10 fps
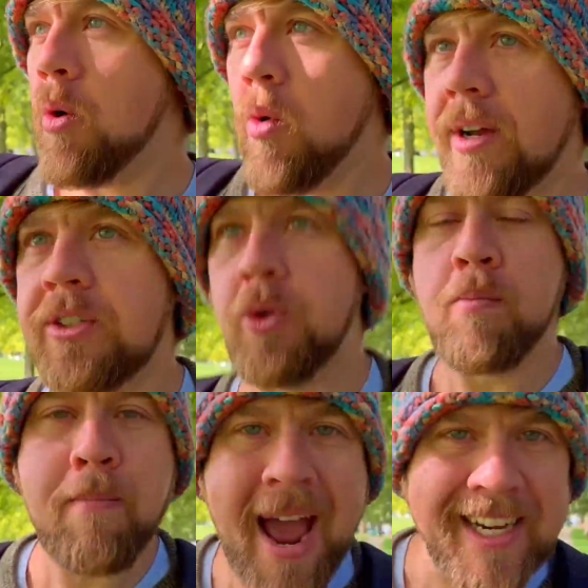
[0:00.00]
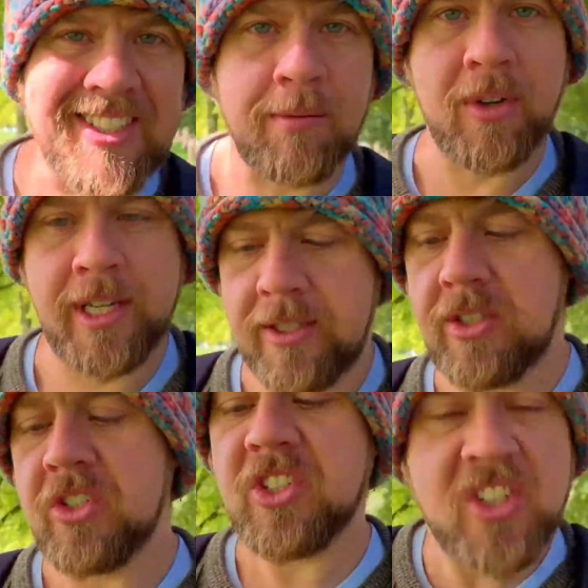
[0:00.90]
want to
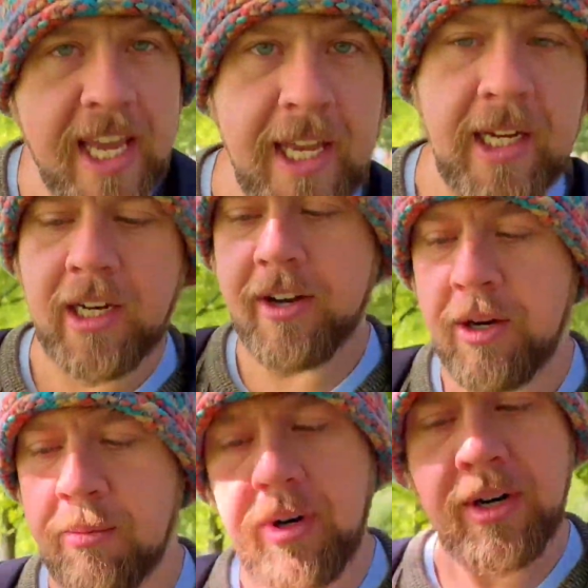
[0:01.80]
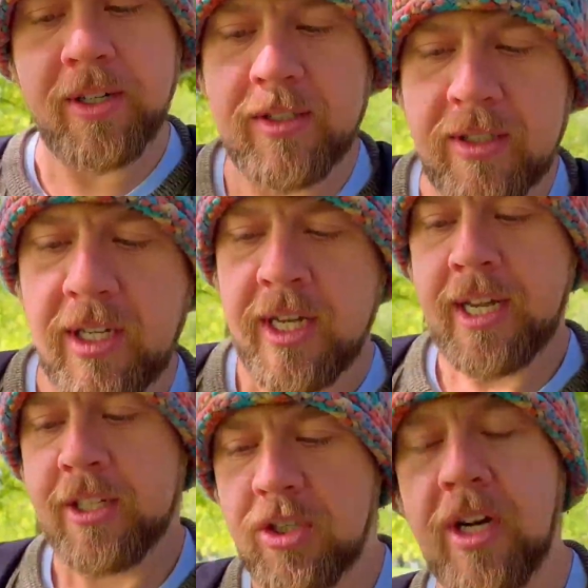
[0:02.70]
maximize seeing Galarian birds
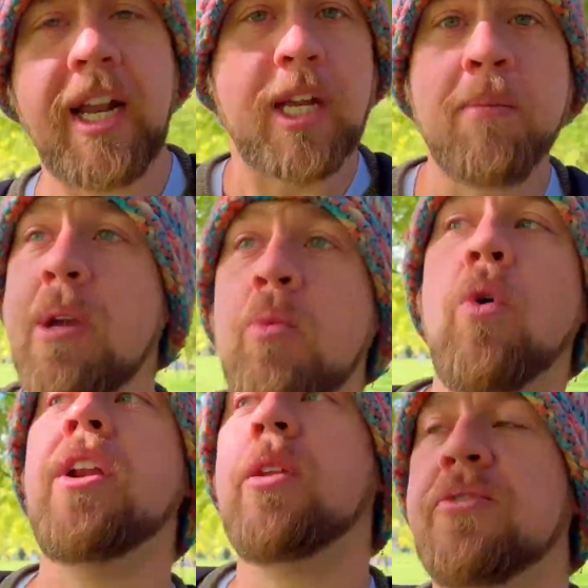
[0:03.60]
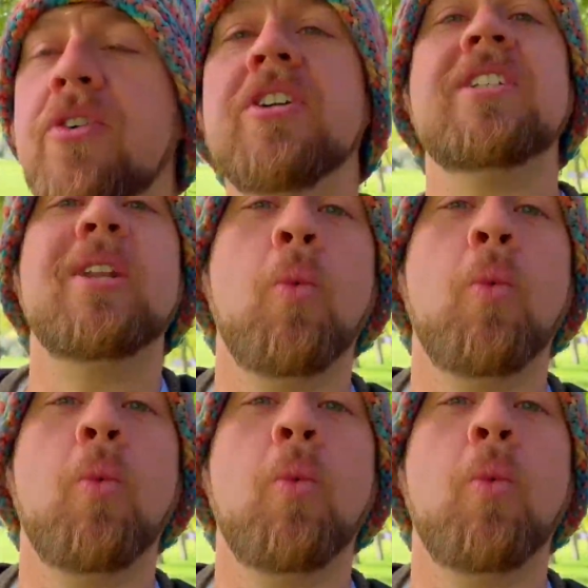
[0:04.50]
so that I can be one of the first in the